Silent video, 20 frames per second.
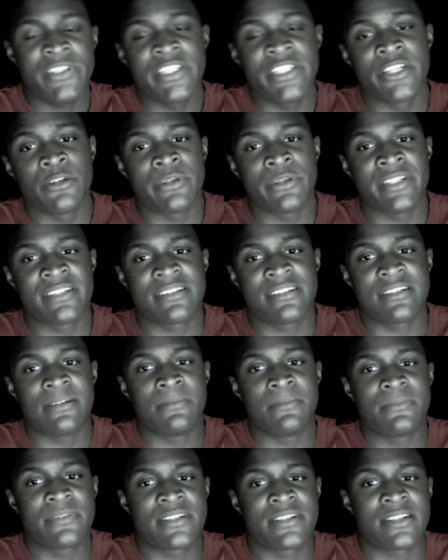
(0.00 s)
And
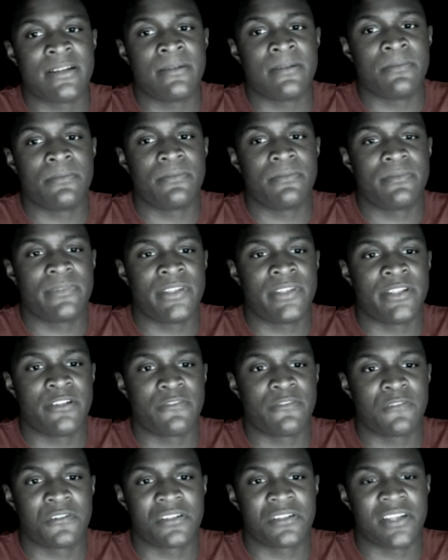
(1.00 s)
some
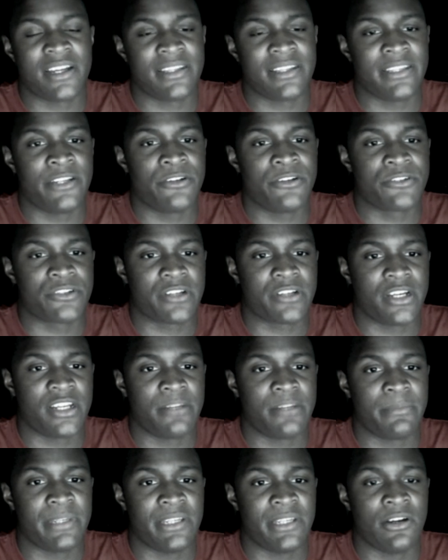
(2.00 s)
first line leaders are
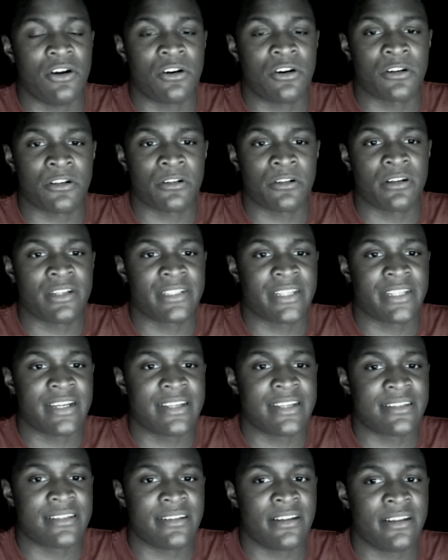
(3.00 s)
going to be harder on
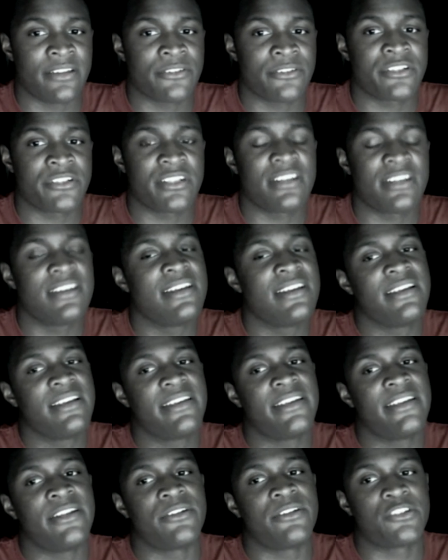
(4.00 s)
guys than others.
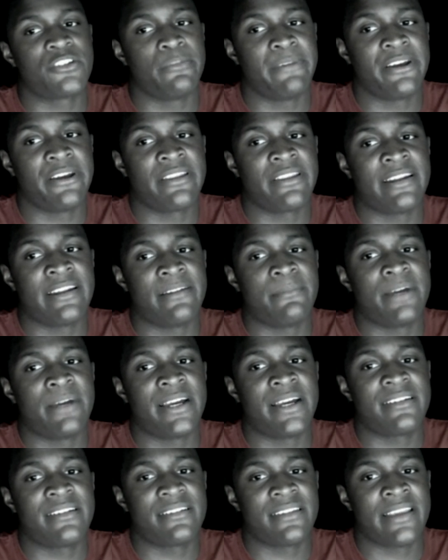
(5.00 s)
So bear that in
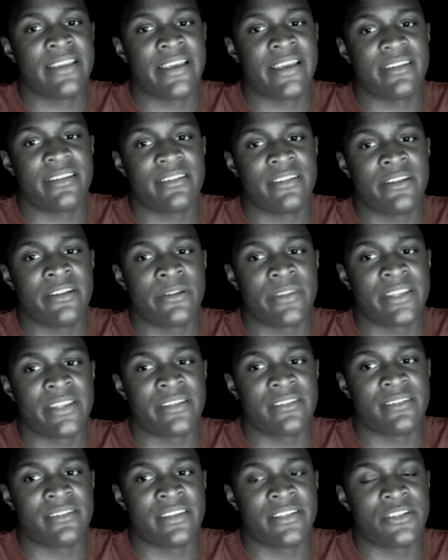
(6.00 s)
mind, that
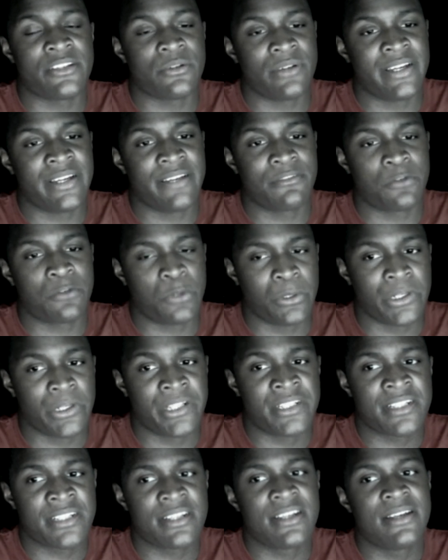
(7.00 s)
they don't have
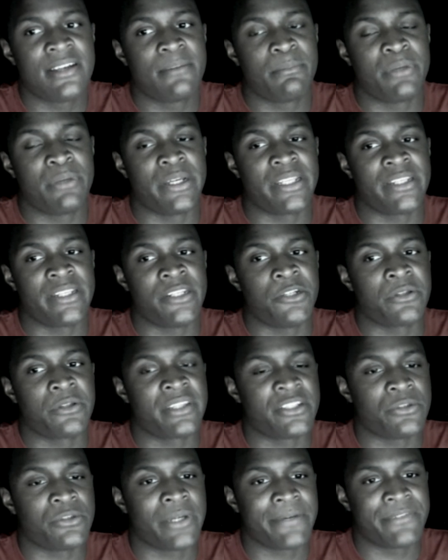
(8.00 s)
quotas, but
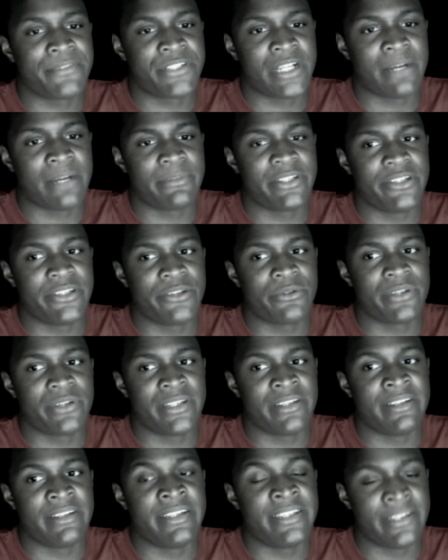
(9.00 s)
they do have a job to do,
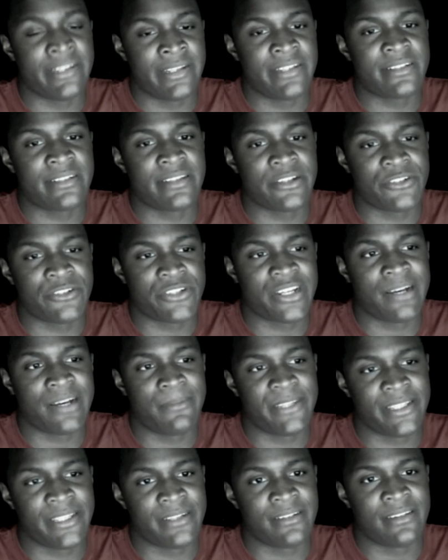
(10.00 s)
and it is their
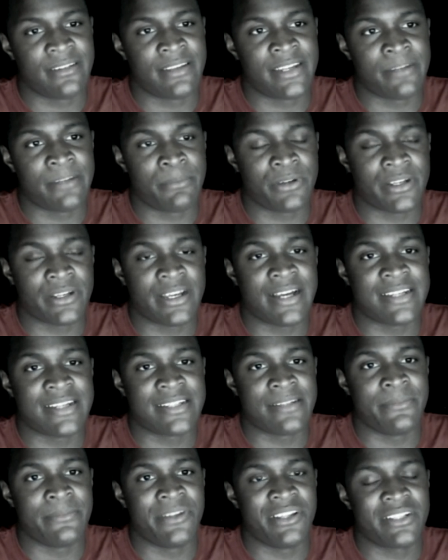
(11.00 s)
job at the end of the day to put
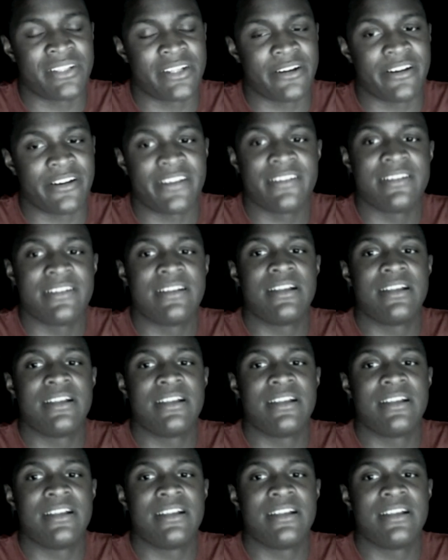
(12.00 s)
guys in the military.